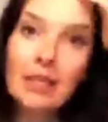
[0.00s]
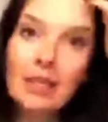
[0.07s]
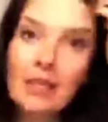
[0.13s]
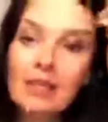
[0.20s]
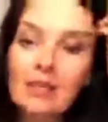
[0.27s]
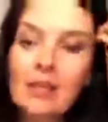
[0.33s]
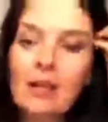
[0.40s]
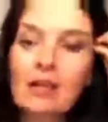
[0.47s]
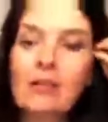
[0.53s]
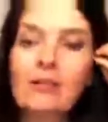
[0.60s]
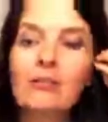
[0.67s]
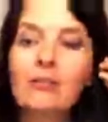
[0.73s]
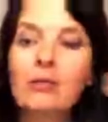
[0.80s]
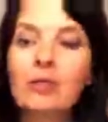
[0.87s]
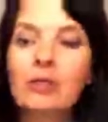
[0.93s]
he is not,
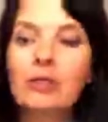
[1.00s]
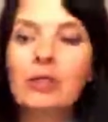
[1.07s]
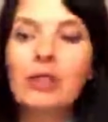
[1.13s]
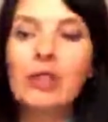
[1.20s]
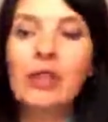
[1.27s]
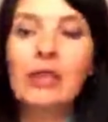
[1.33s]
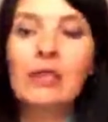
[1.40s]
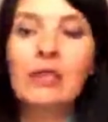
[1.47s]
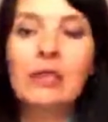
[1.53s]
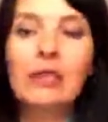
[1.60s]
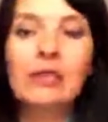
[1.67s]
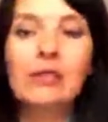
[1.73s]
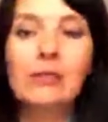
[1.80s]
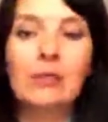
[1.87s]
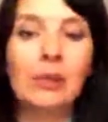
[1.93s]
unfortunately, and it
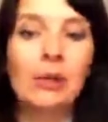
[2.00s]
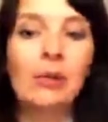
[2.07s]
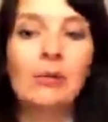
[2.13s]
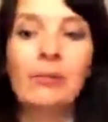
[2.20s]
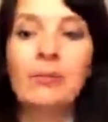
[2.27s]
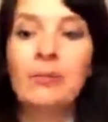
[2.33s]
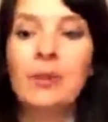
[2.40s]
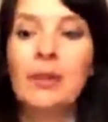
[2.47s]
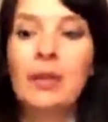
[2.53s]
is real.